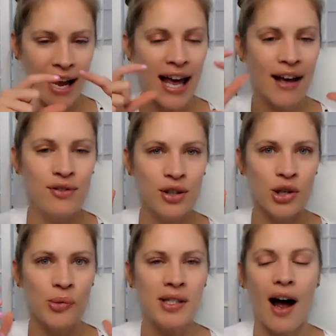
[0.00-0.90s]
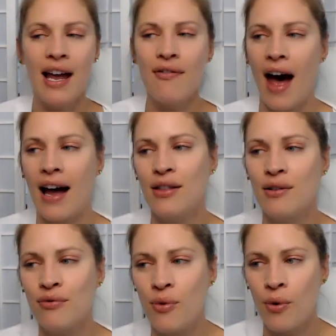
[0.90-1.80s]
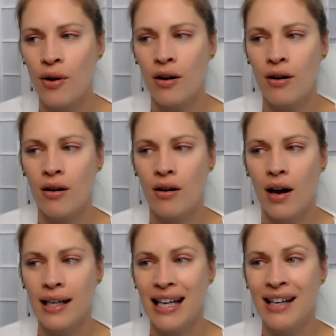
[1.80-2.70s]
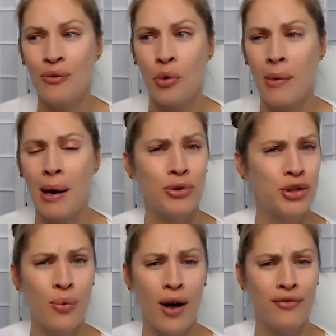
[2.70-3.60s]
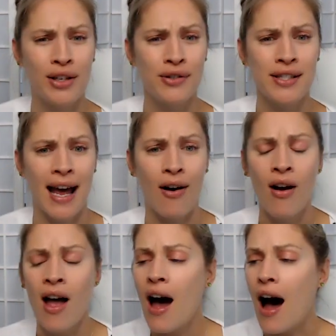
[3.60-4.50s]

I have loupes. I have had them for, I can't even remember, 12 years now.